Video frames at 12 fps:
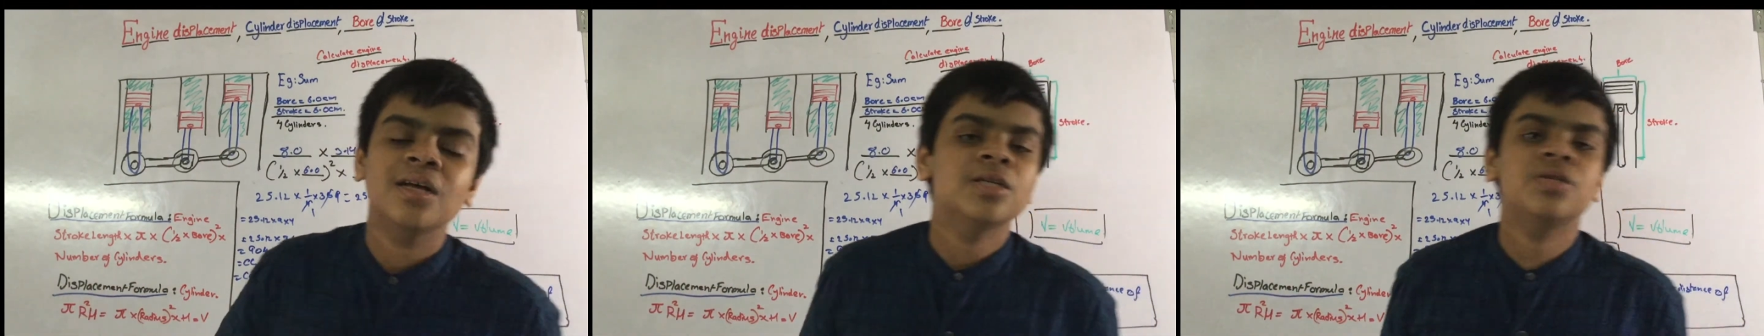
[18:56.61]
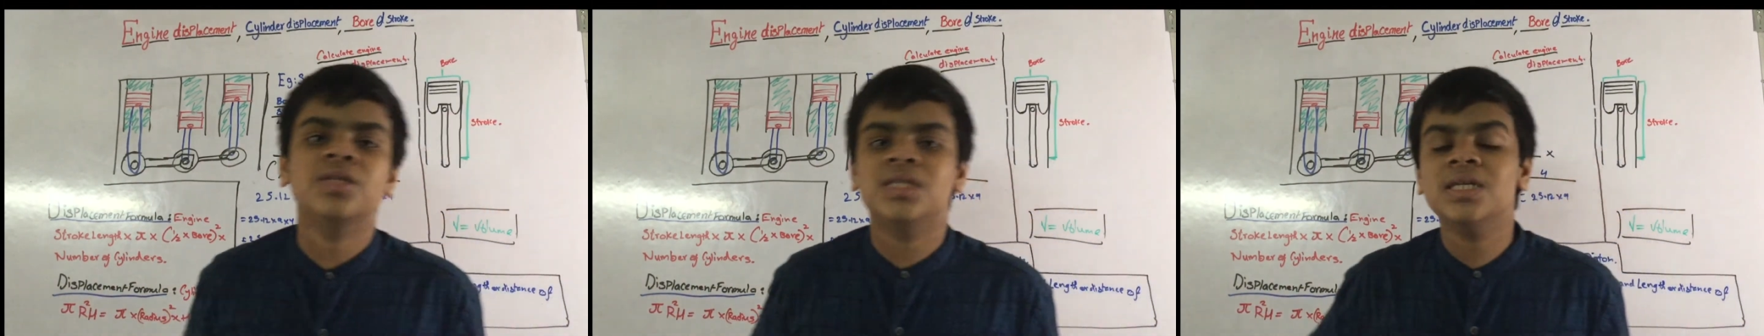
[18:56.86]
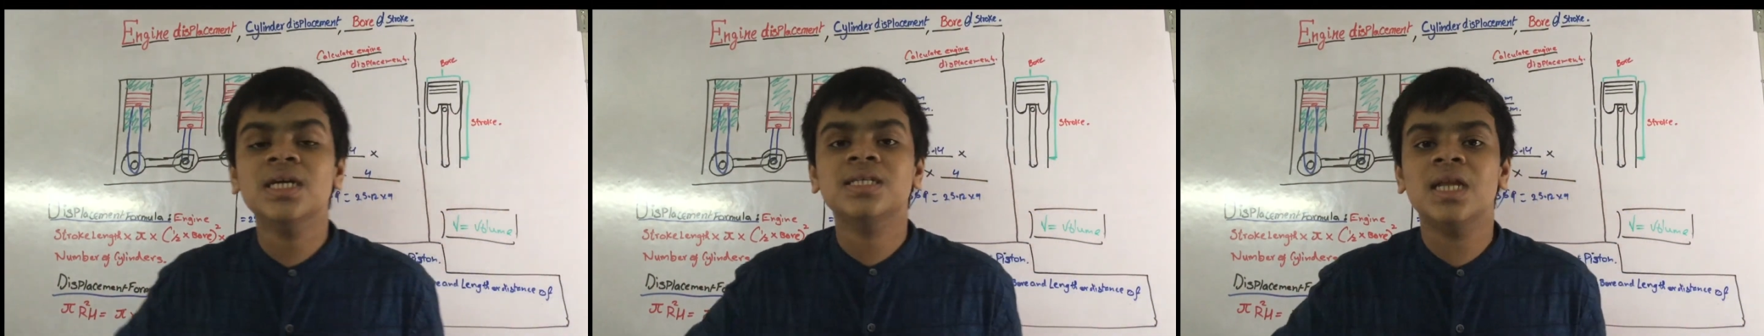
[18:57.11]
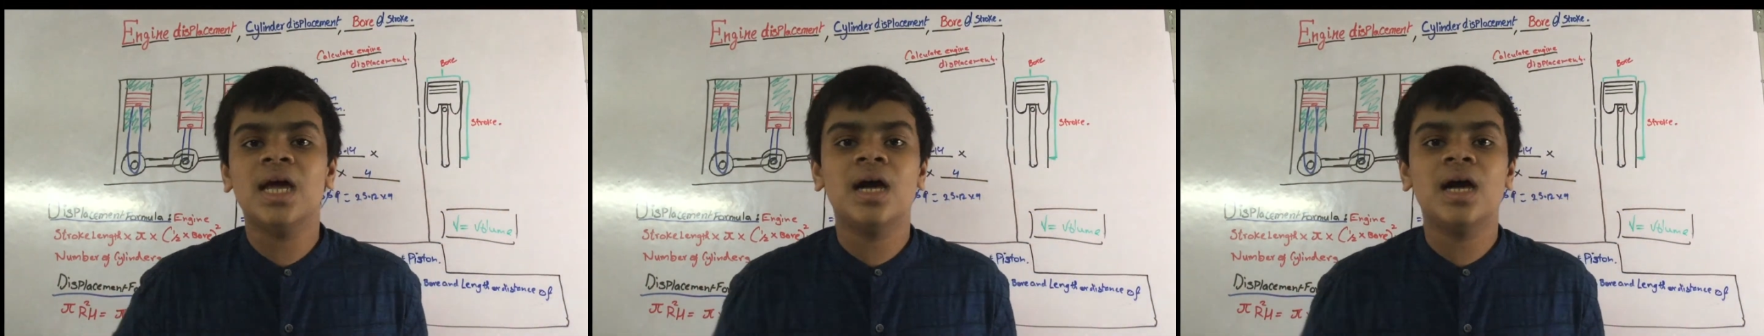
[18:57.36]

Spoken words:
So it's just